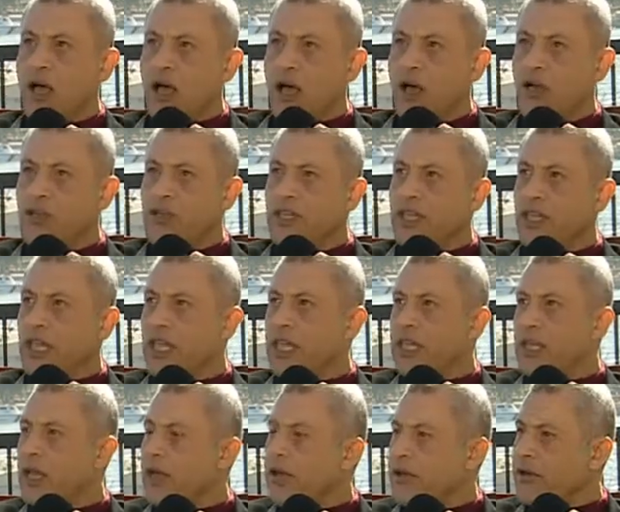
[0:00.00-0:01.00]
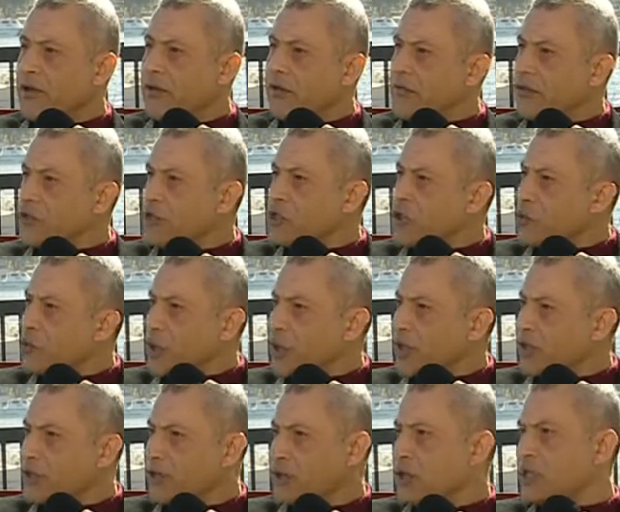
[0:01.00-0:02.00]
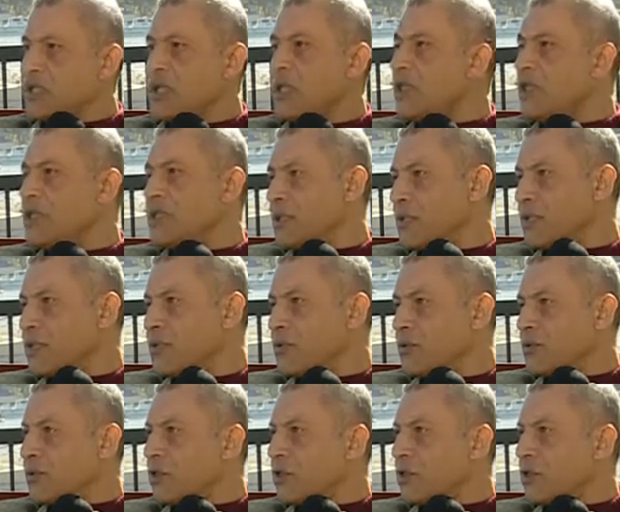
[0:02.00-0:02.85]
on the first quarter statistics,